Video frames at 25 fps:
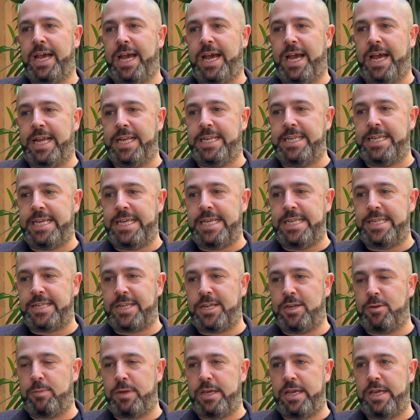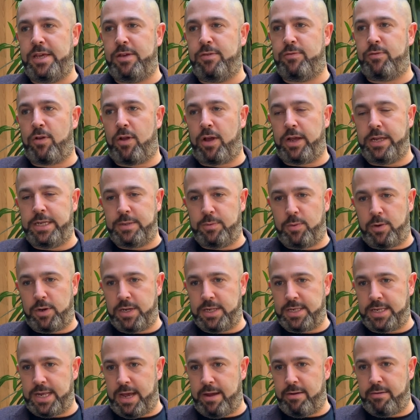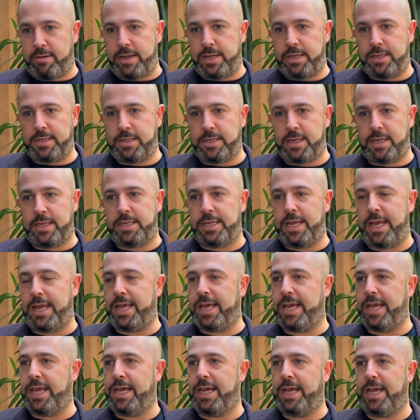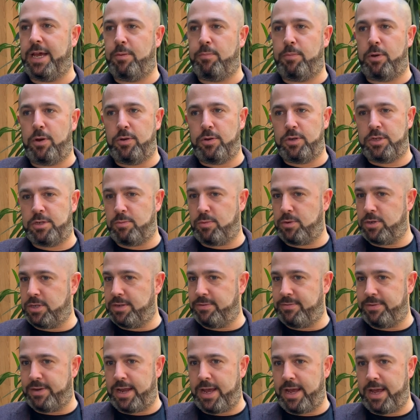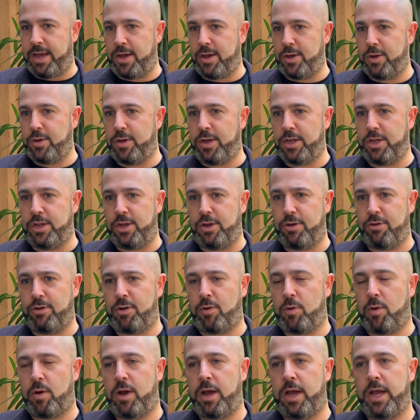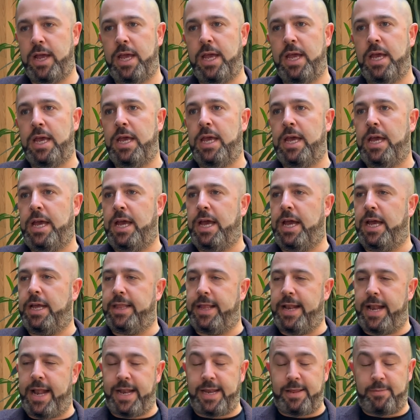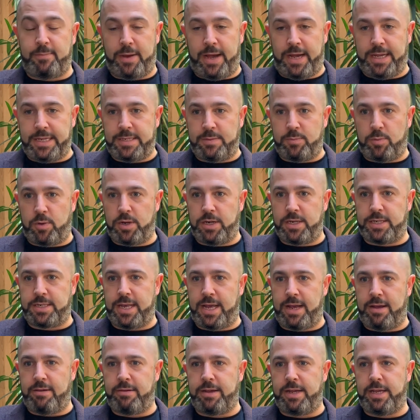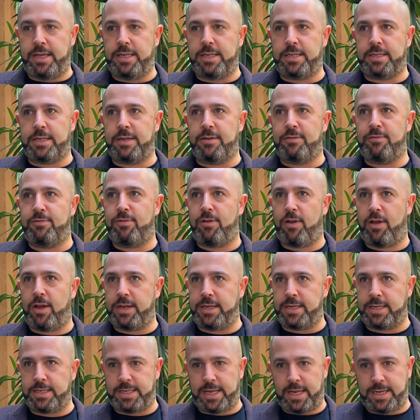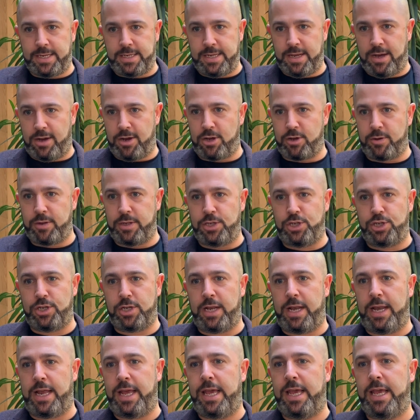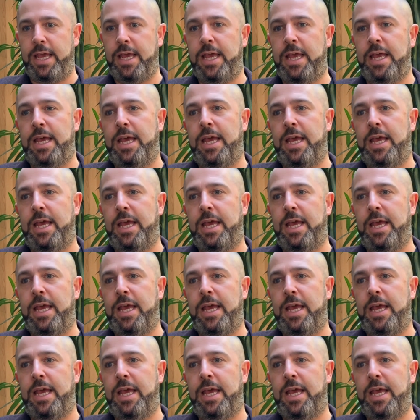And he's going to be flying to Buenos Aires and taking a boat to Montevideo in Uruguay, and then heading back to Buenos Aires and flying to Santiago in Chile,